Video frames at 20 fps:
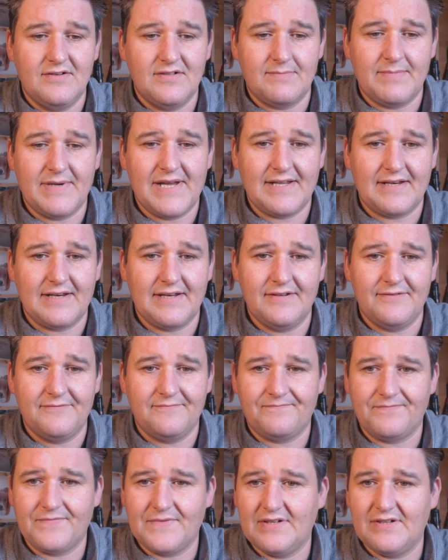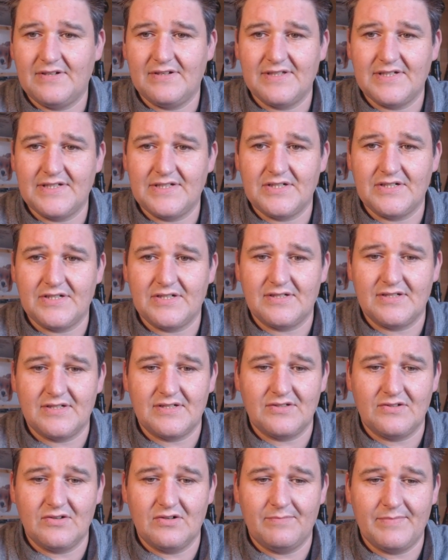Well, it's back now. No, let's
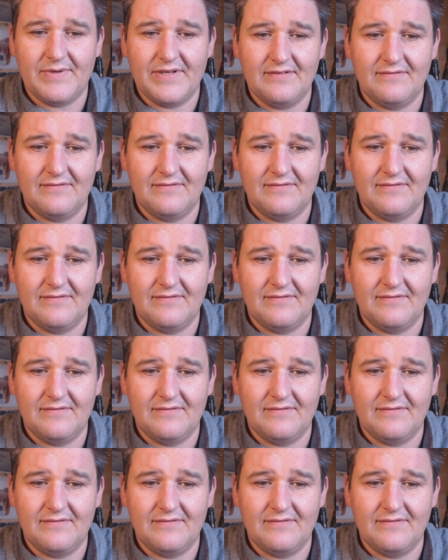just stop.